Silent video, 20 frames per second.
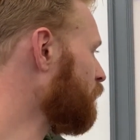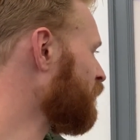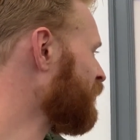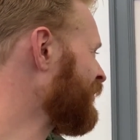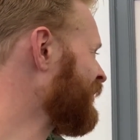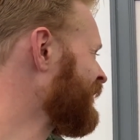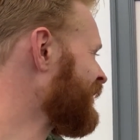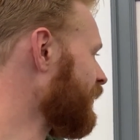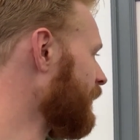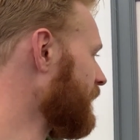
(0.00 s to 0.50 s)

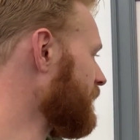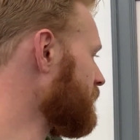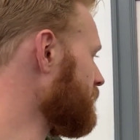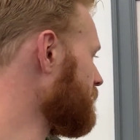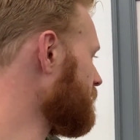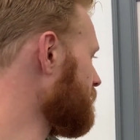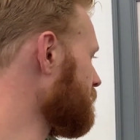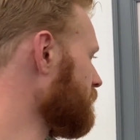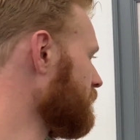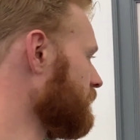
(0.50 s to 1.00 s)
So I
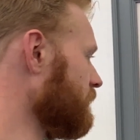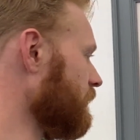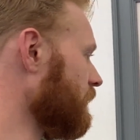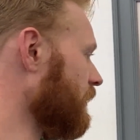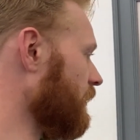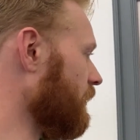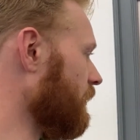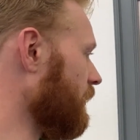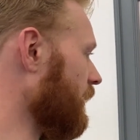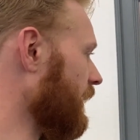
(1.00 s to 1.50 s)
just
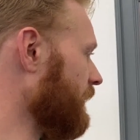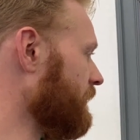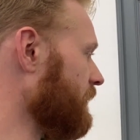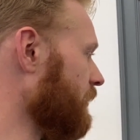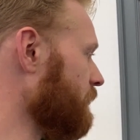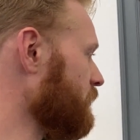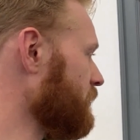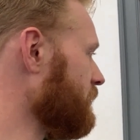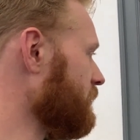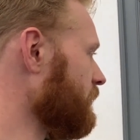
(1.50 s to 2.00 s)
had the
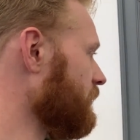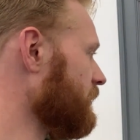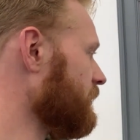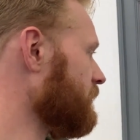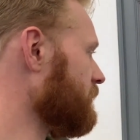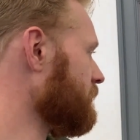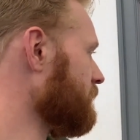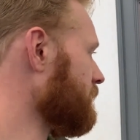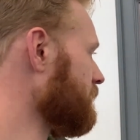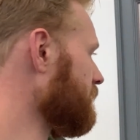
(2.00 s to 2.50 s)
opportunity
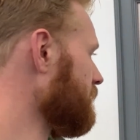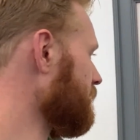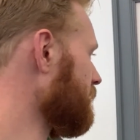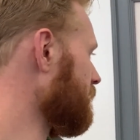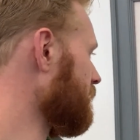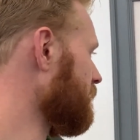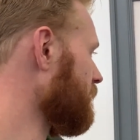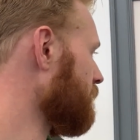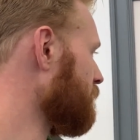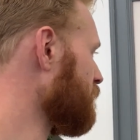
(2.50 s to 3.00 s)
to
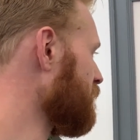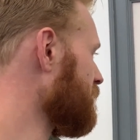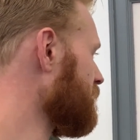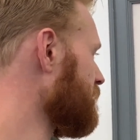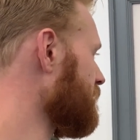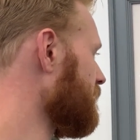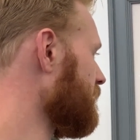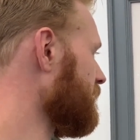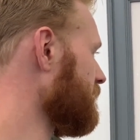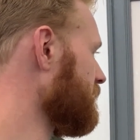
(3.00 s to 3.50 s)

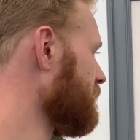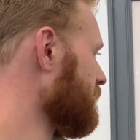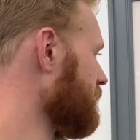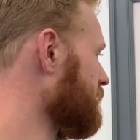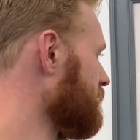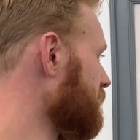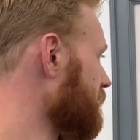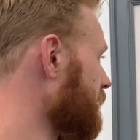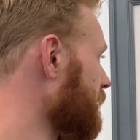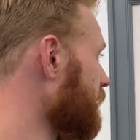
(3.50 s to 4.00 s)
appreciate its
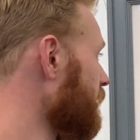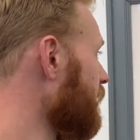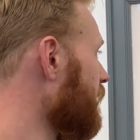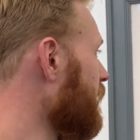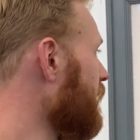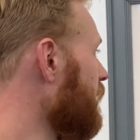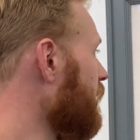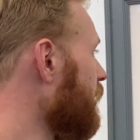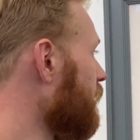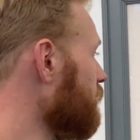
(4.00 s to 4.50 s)
exterior.
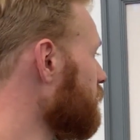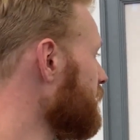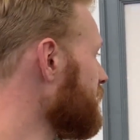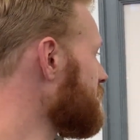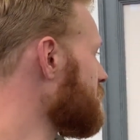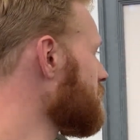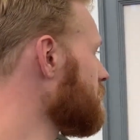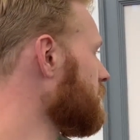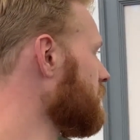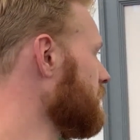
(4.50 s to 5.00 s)

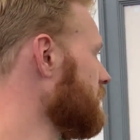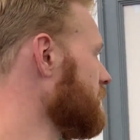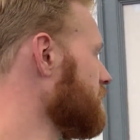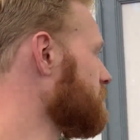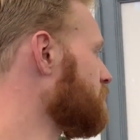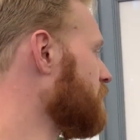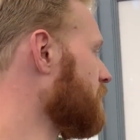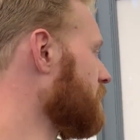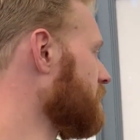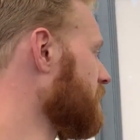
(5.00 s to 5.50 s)
Originally, this
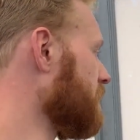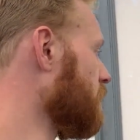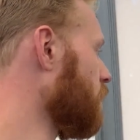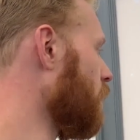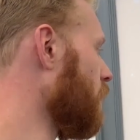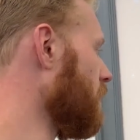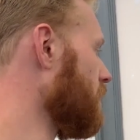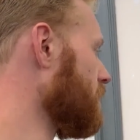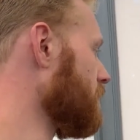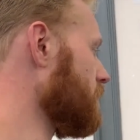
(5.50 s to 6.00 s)
building
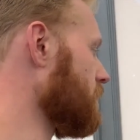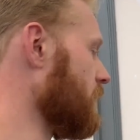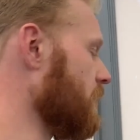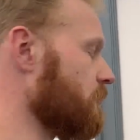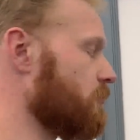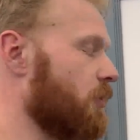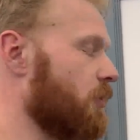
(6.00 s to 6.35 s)
was a